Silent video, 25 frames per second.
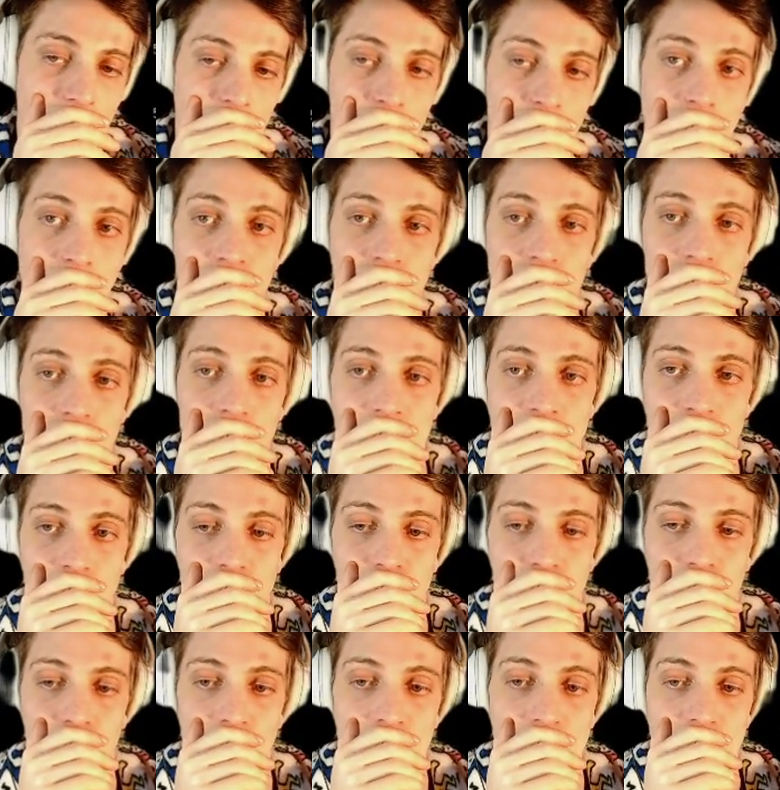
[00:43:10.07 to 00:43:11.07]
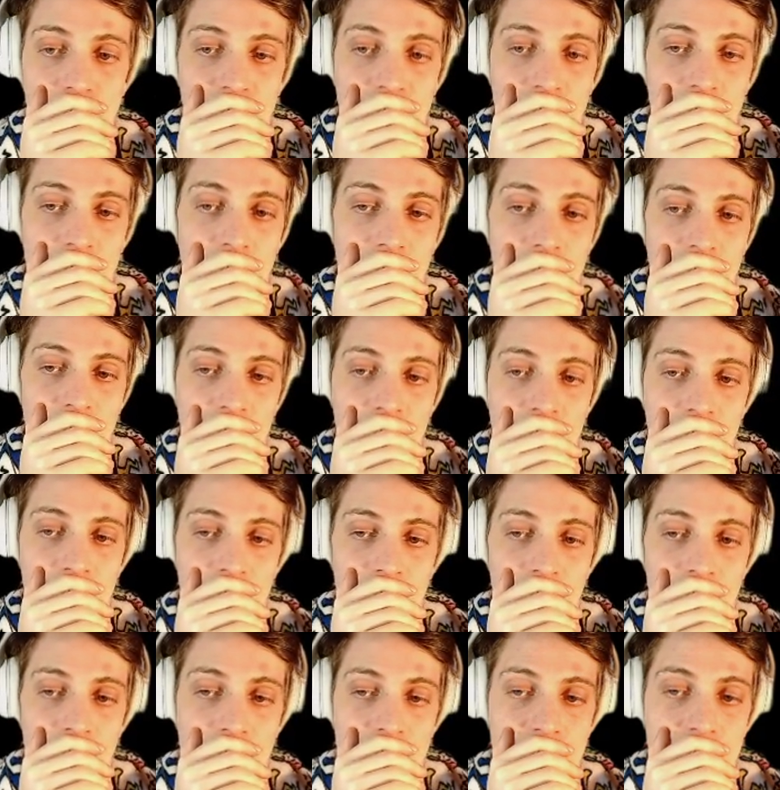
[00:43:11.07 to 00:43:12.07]
If we can break that,
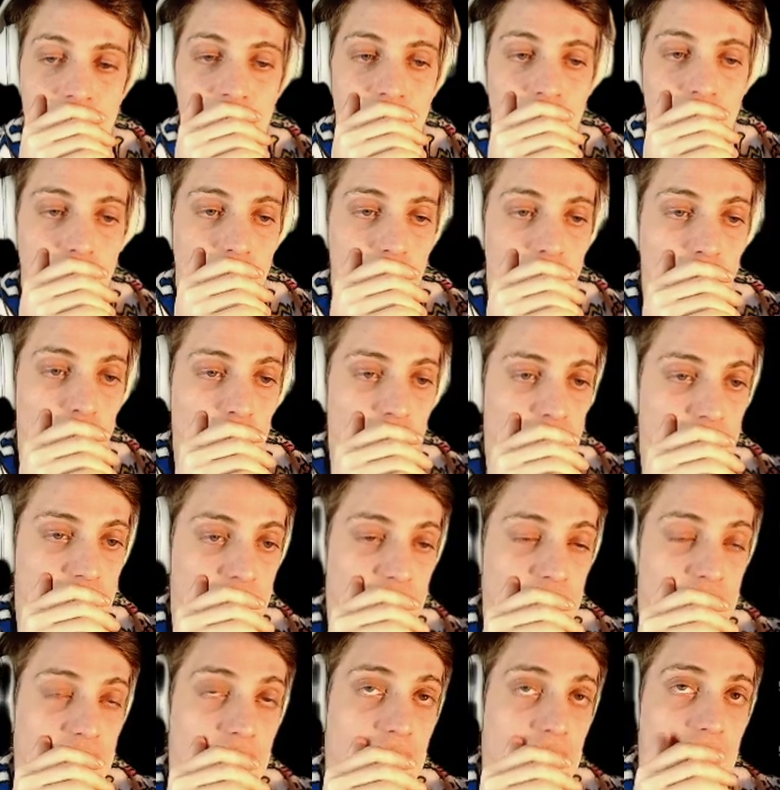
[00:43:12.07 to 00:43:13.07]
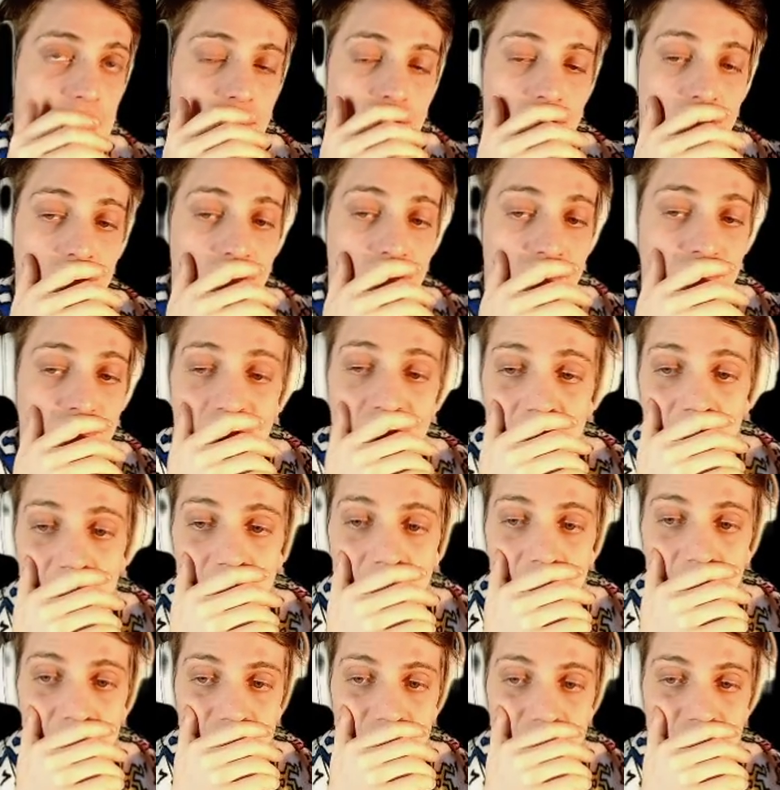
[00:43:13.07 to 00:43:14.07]
I think we move into the
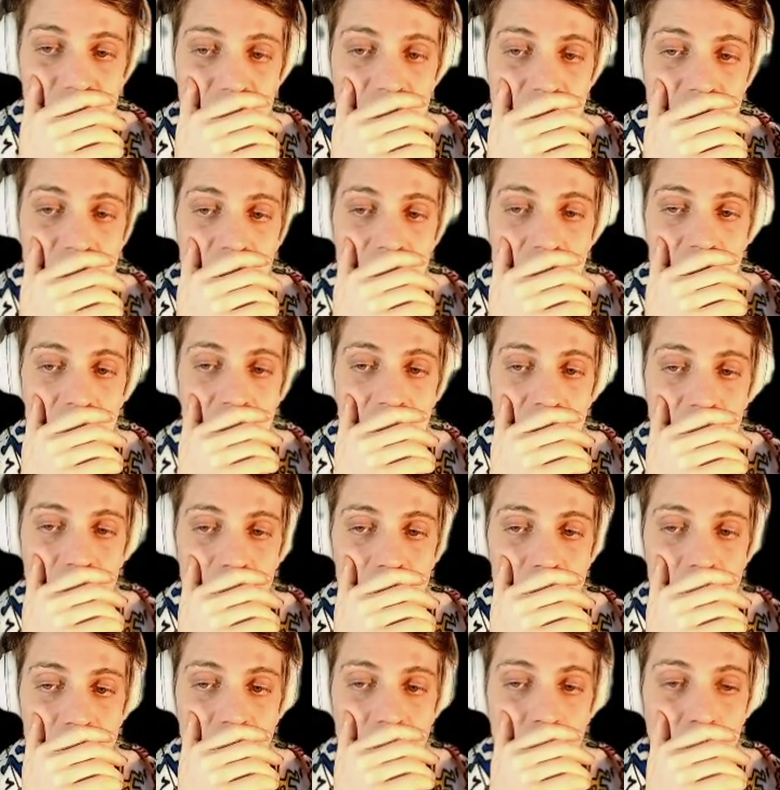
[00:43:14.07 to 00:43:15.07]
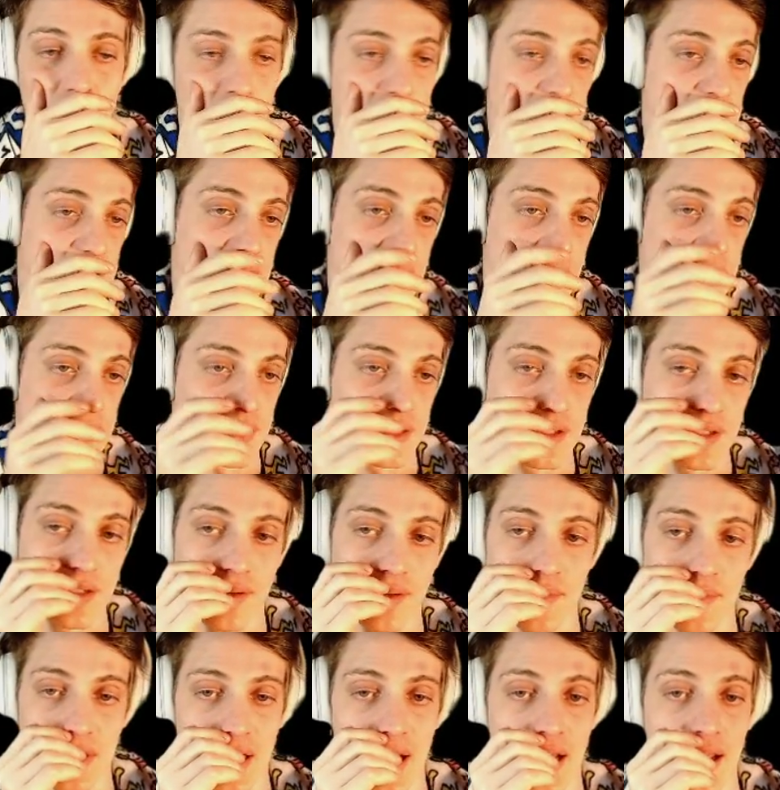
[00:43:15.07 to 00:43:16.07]
835s and retest. I
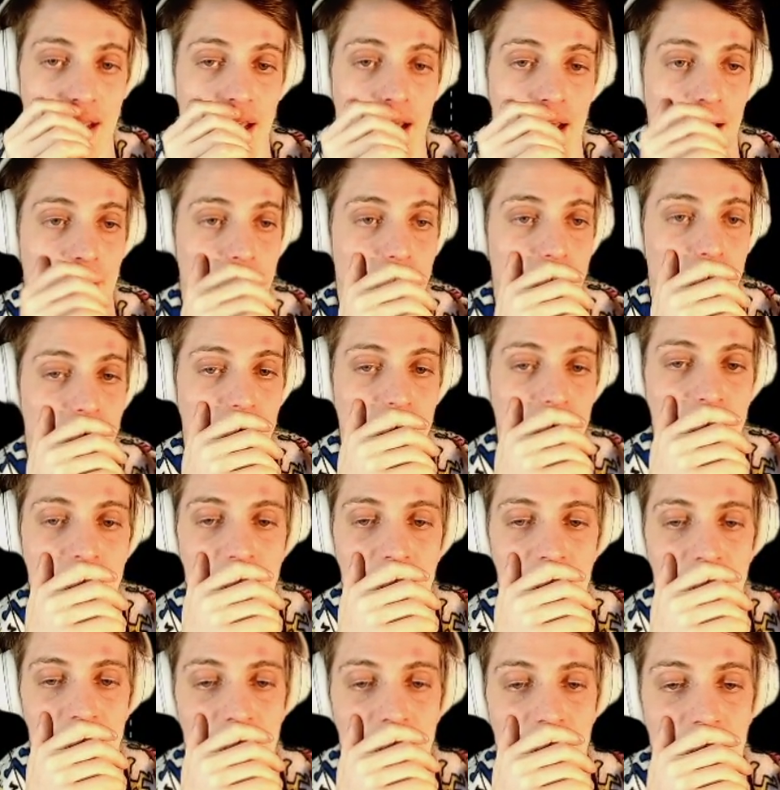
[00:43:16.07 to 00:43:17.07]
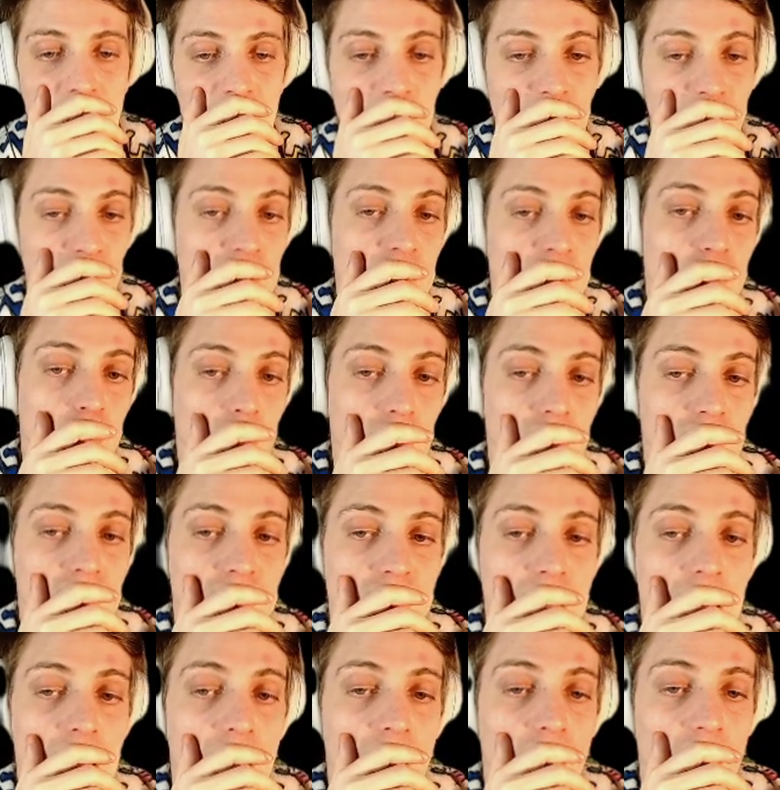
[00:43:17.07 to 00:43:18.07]
mean, if this works
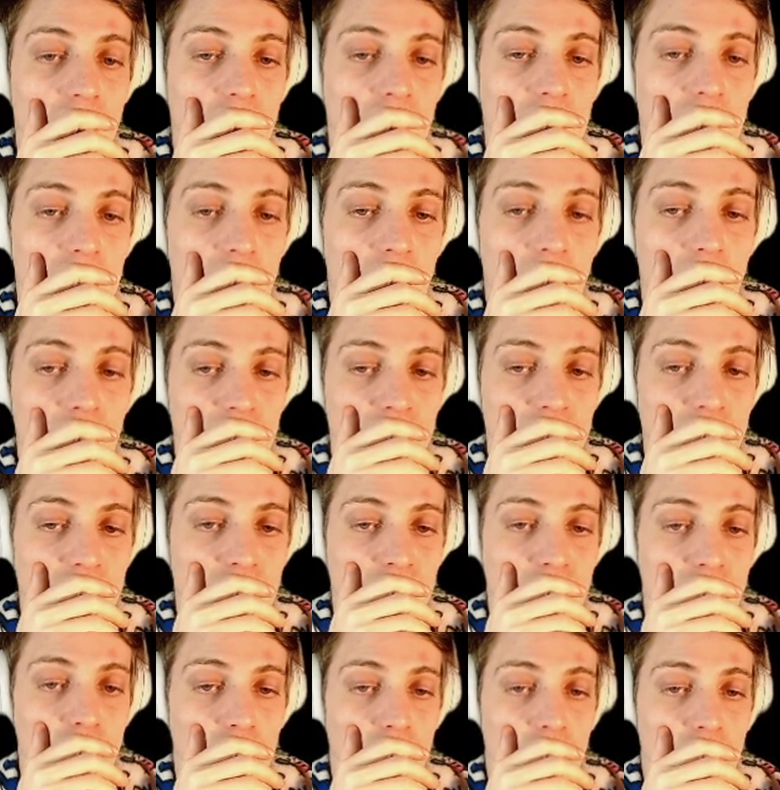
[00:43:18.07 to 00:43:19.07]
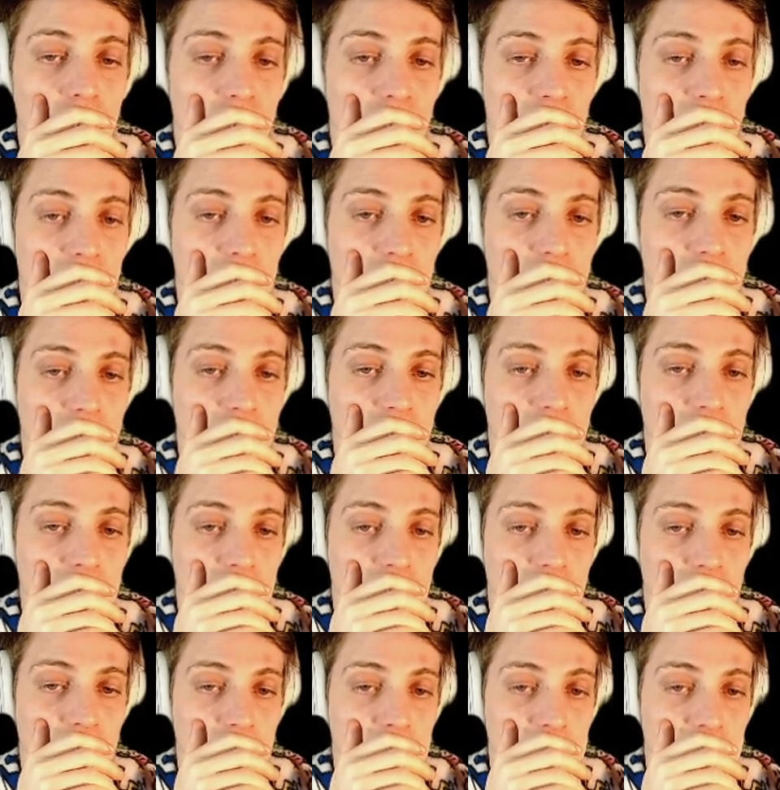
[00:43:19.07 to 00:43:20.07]
out off the floor, then
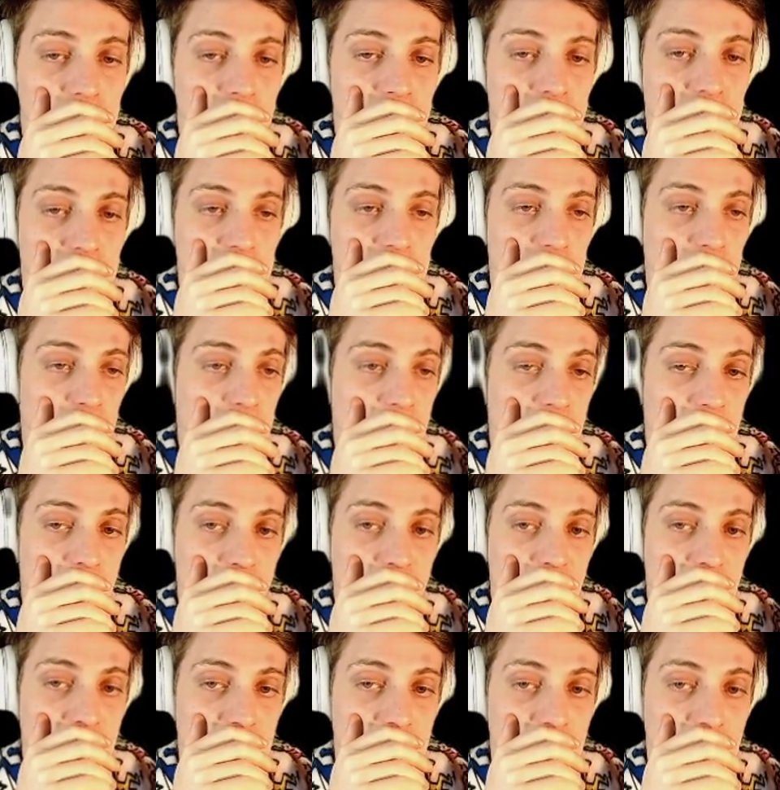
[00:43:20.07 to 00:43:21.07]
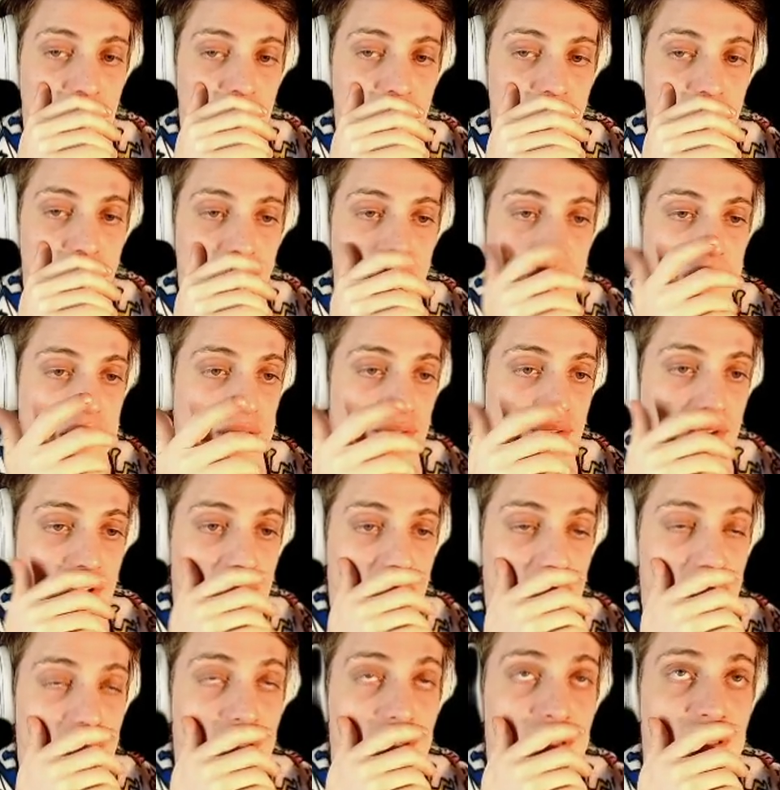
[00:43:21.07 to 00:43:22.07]
we could see a pop back up even
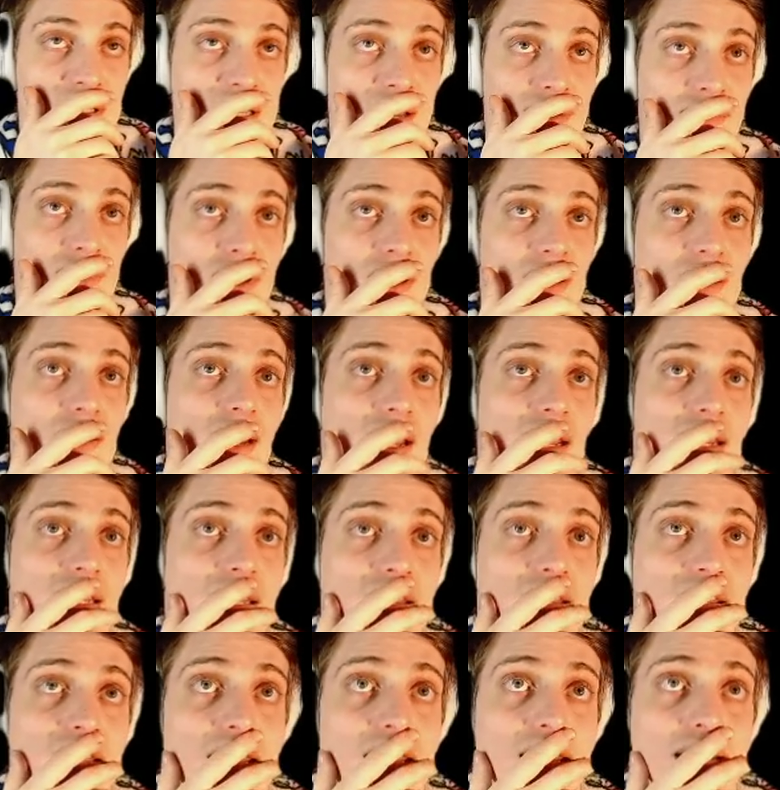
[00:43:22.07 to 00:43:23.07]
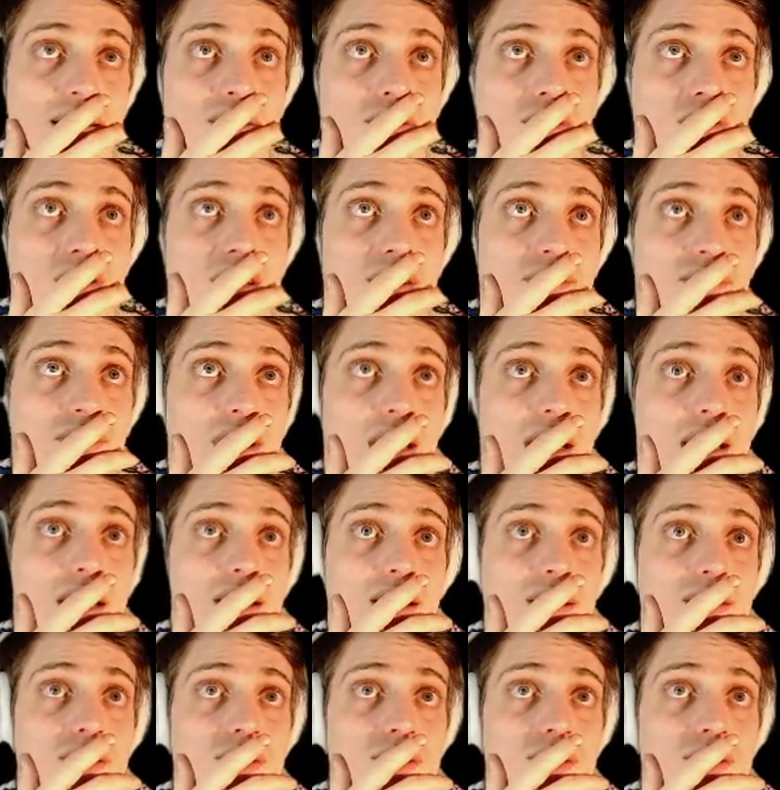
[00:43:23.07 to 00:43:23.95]
to 798 or 780.